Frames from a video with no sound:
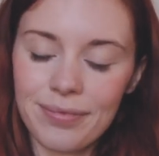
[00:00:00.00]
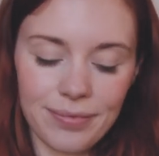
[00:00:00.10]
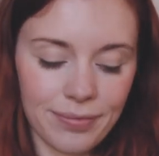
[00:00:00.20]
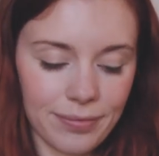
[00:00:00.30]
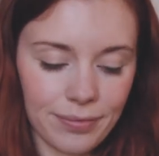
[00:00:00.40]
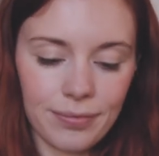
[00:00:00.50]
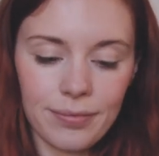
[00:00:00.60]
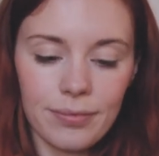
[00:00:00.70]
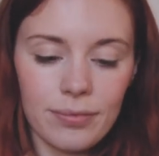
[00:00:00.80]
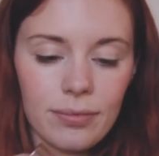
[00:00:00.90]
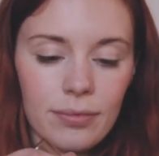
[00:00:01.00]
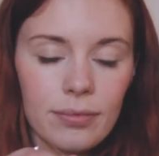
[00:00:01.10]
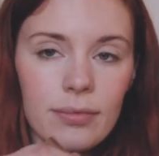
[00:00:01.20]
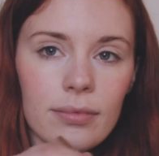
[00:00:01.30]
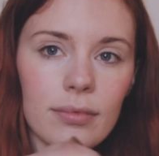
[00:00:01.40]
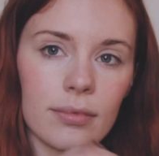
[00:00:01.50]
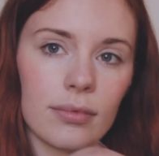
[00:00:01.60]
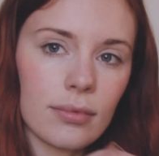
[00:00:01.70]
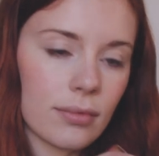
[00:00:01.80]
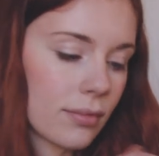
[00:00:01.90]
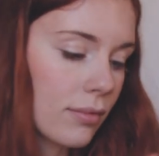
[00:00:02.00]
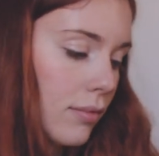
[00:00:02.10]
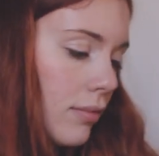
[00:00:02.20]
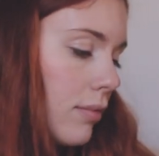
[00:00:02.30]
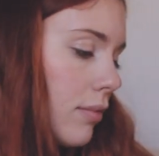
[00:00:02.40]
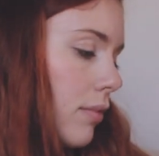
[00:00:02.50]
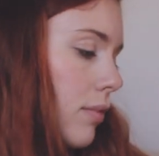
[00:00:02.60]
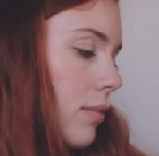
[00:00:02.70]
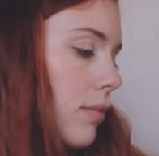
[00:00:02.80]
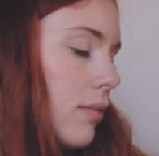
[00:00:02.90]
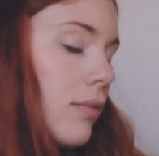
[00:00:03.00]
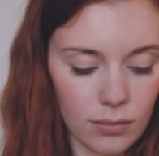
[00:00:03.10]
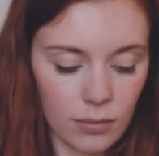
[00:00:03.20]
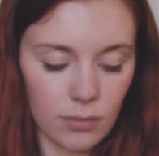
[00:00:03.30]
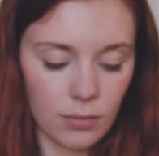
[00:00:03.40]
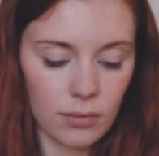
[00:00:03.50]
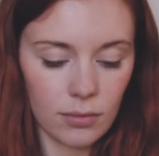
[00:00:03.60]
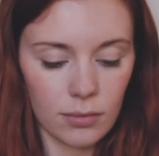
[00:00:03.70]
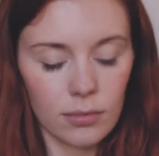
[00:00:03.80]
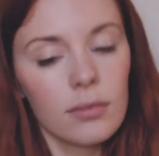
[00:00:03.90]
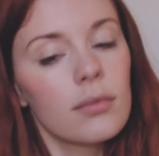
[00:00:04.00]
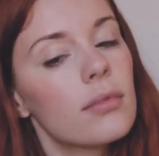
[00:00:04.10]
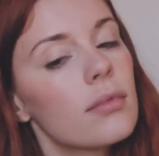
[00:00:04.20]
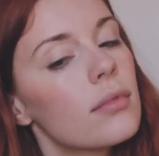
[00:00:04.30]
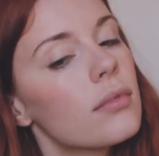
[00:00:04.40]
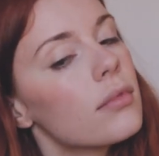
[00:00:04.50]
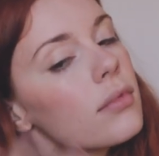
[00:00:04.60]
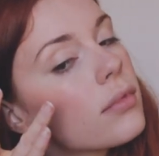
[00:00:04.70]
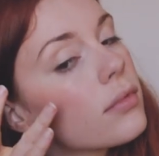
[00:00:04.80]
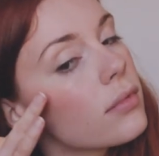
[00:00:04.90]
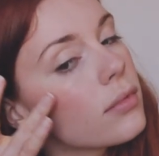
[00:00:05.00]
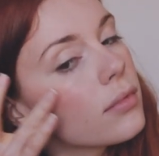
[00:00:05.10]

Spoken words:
(no one is talking)